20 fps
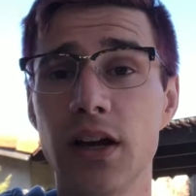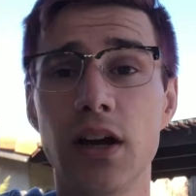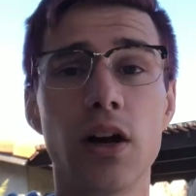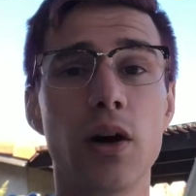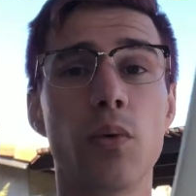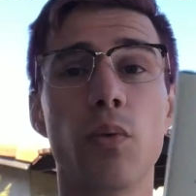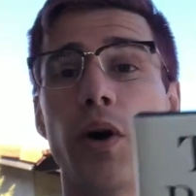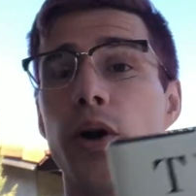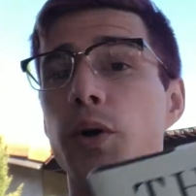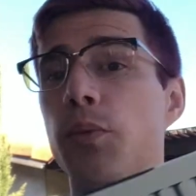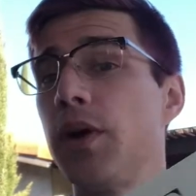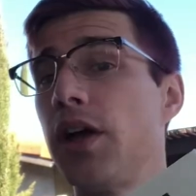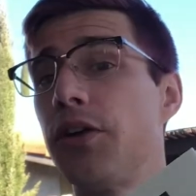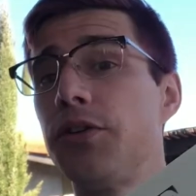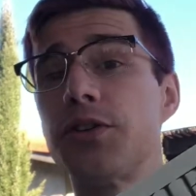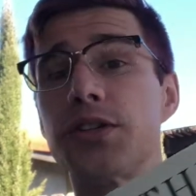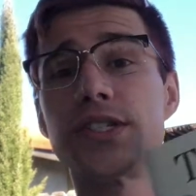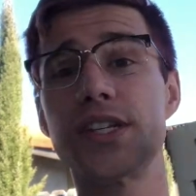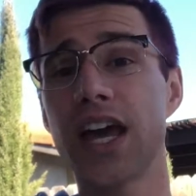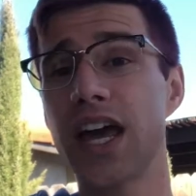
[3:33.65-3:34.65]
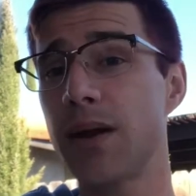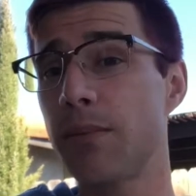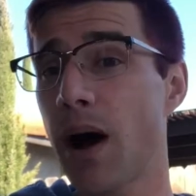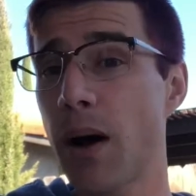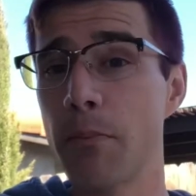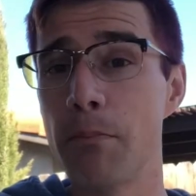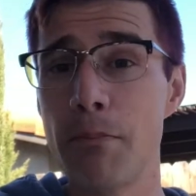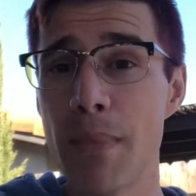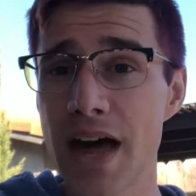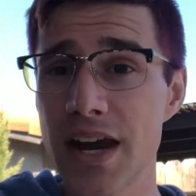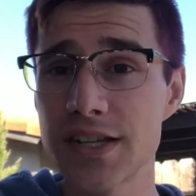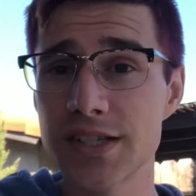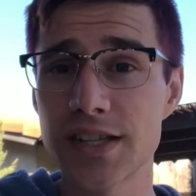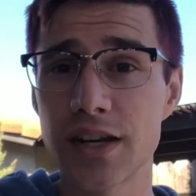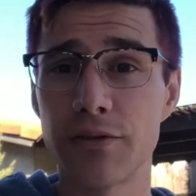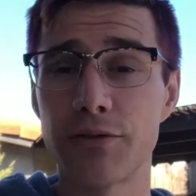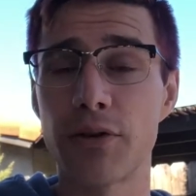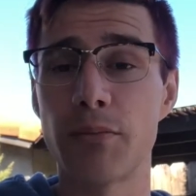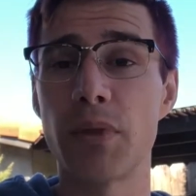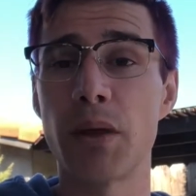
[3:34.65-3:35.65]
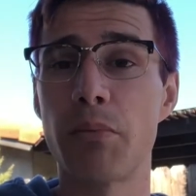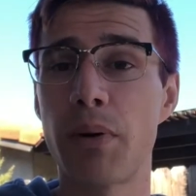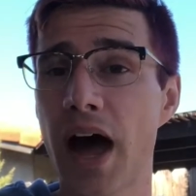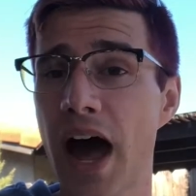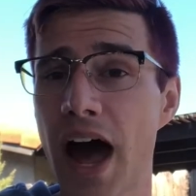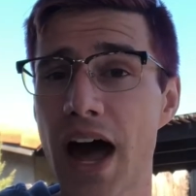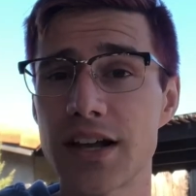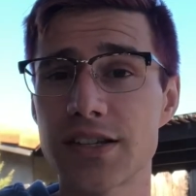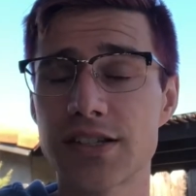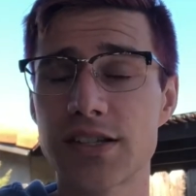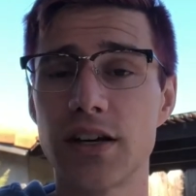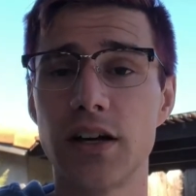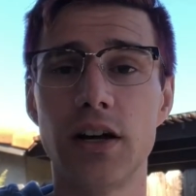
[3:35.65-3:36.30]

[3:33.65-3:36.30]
What do we understand about medicine from the past?